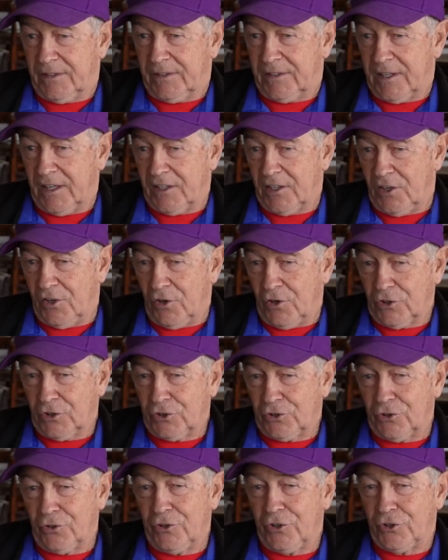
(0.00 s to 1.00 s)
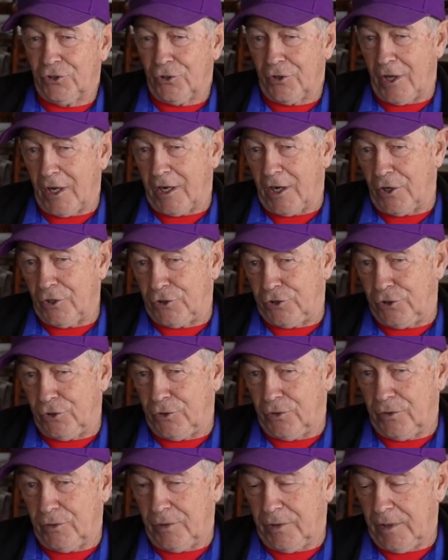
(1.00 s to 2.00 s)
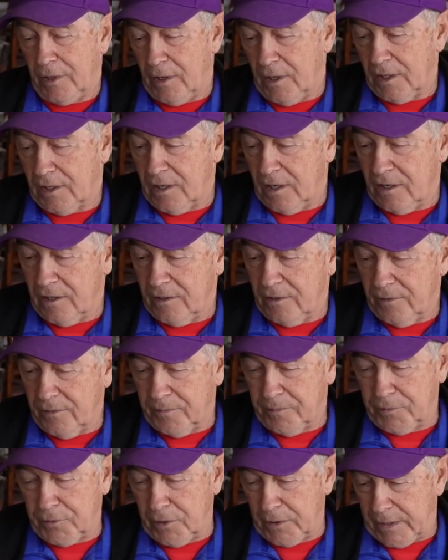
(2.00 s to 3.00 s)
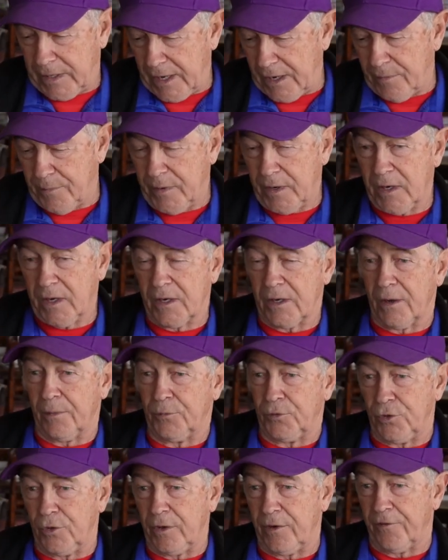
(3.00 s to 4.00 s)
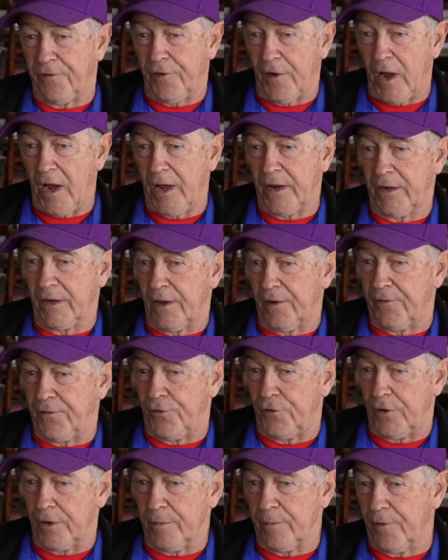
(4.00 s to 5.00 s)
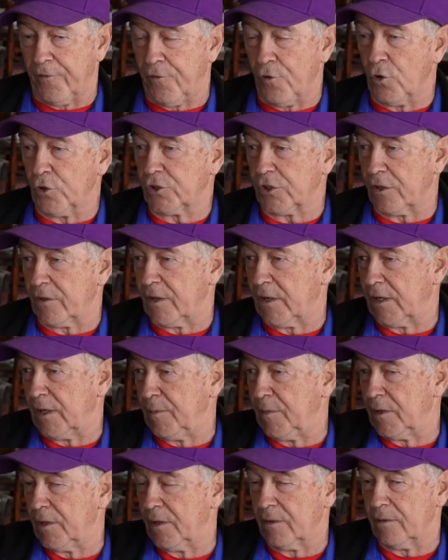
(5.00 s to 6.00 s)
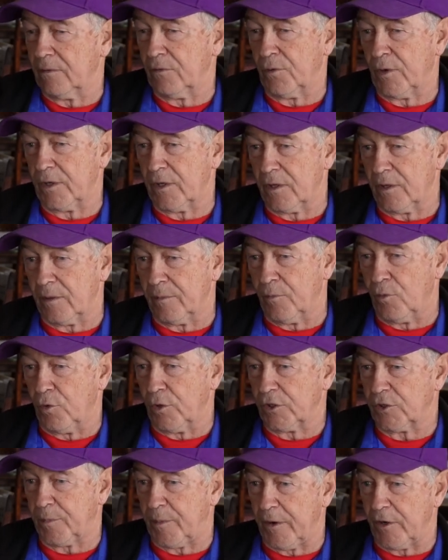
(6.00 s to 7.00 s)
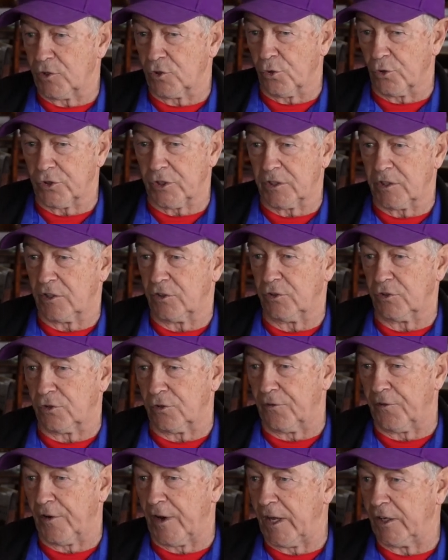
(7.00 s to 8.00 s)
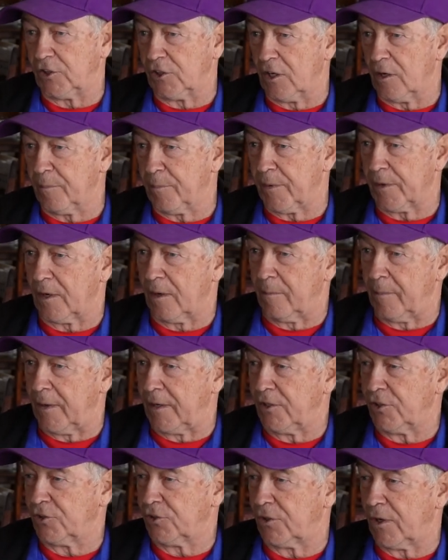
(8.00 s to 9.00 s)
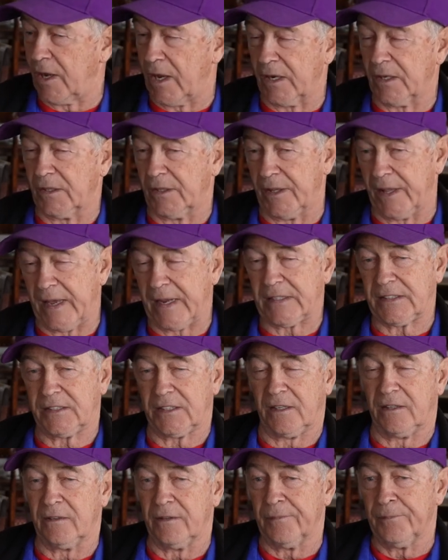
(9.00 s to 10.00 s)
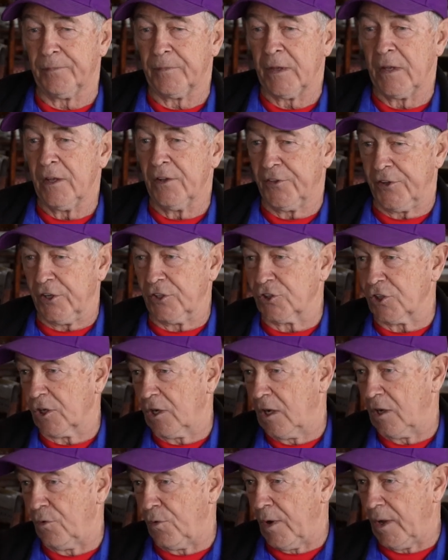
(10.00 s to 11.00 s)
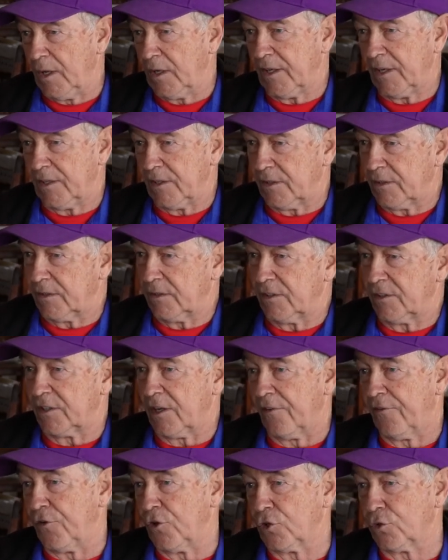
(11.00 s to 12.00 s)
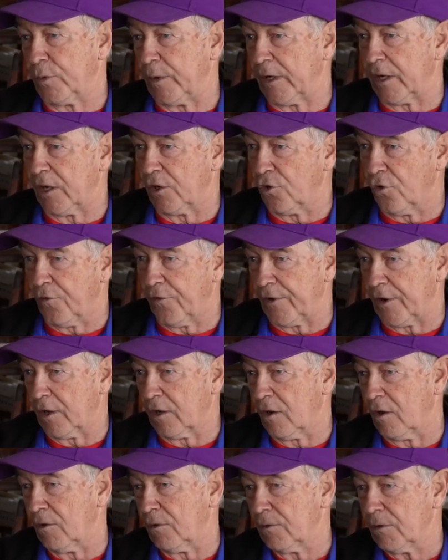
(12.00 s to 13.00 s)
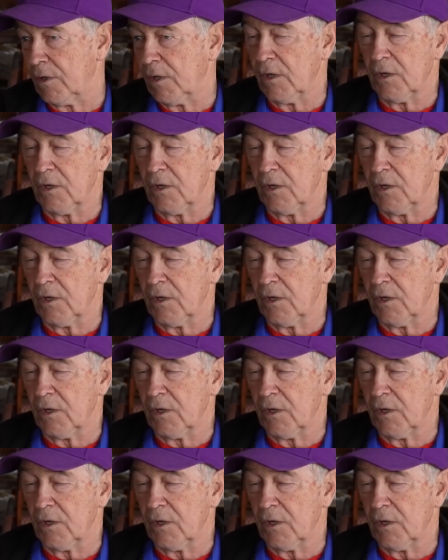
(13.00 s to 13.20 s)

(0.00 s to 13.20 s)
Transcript: cut a long story short, I go, to, I go to the academy and I'm doing fine. And I've ridden before, so they give me the, one of the more experienced horses that used to fly jump, and I managed to handle that, and things are going well, and it's our first weekend off, and I go